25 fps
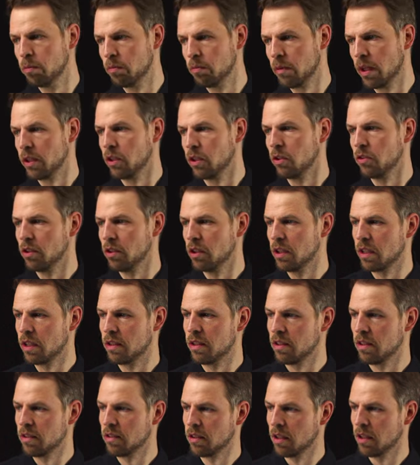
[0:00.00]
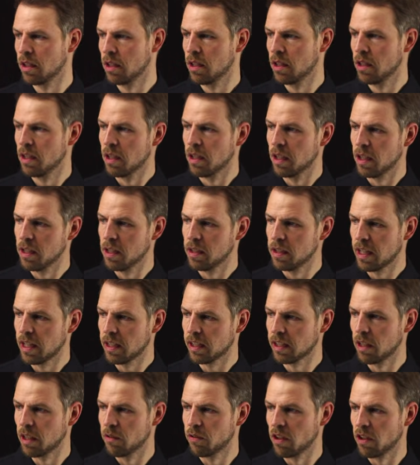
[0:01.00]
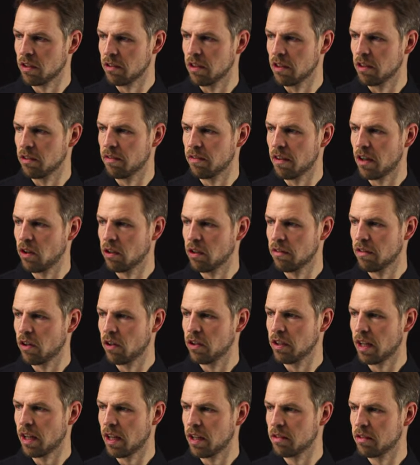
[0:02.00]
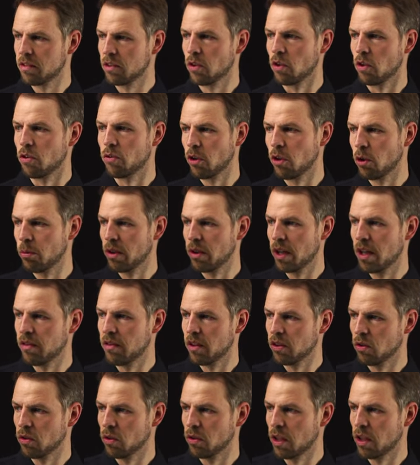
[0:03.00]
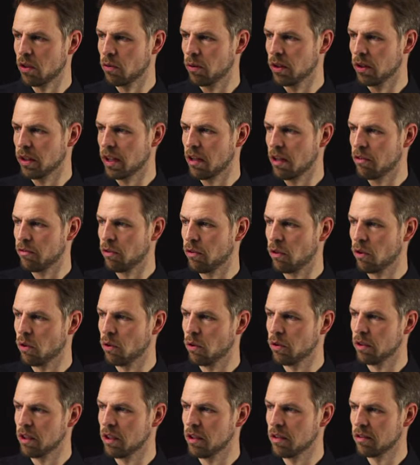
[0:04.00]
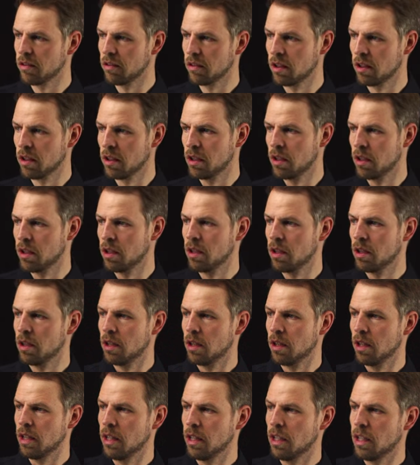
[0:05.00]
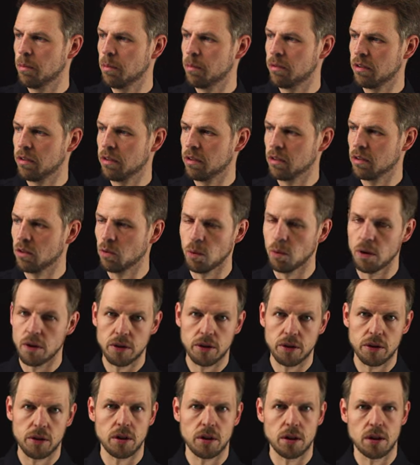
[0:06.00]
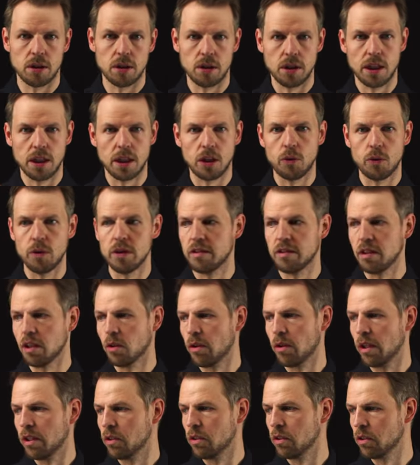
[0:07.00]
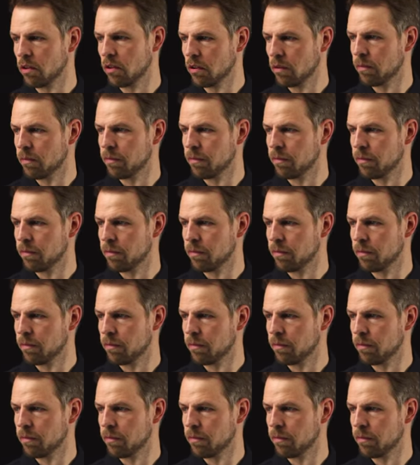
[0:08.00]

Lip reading: And you see that this, in the end, gives us this very, very nice control behavior so that we can follow these ellipses with increasing radius.